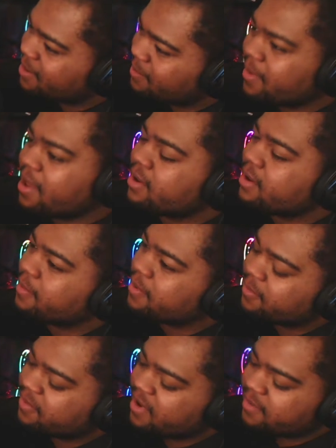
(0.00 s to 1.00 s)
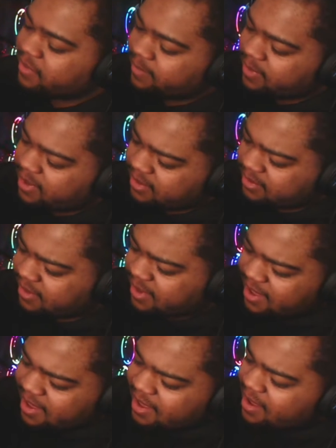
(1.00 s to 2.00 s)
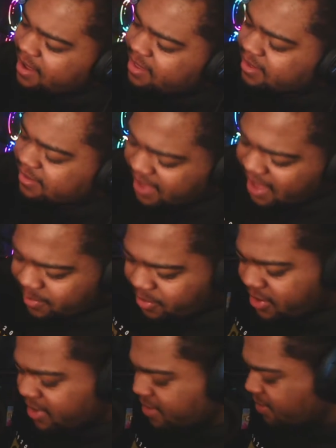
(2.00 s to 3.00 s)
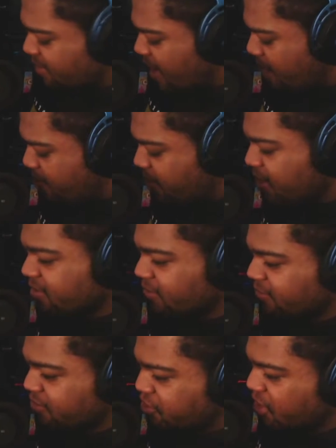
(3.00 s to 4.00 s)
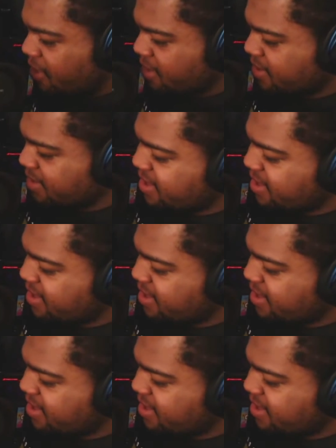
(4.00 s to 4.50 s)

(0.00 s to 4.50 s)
get it mounted up here properly because this table is a piece of junk.